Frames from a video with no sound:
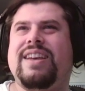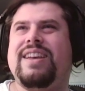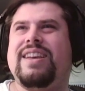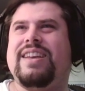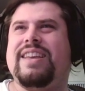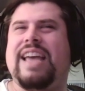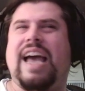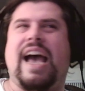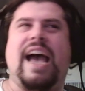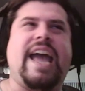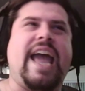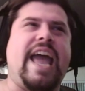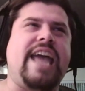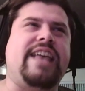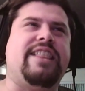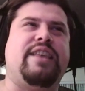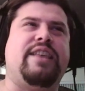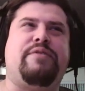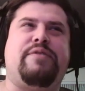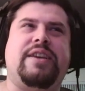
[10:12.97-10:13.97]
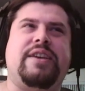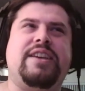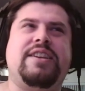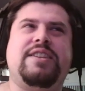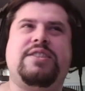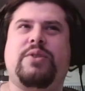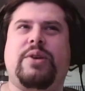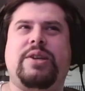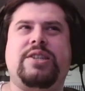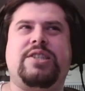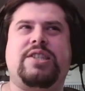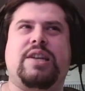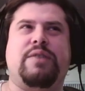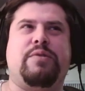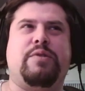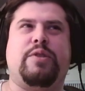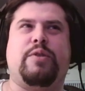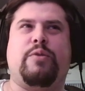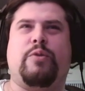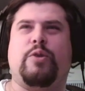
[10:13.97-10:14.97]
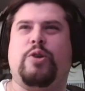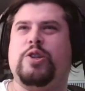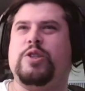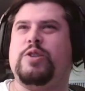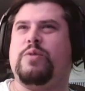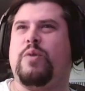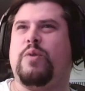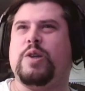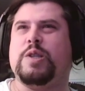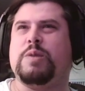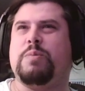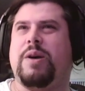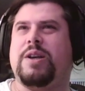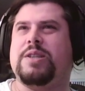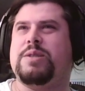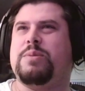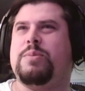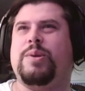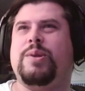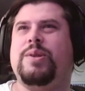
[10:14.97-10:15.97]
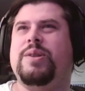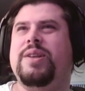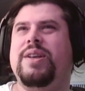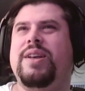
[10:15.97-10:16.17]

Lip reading: Yeah, I hate Liffy, so I just give her the worst voice possible.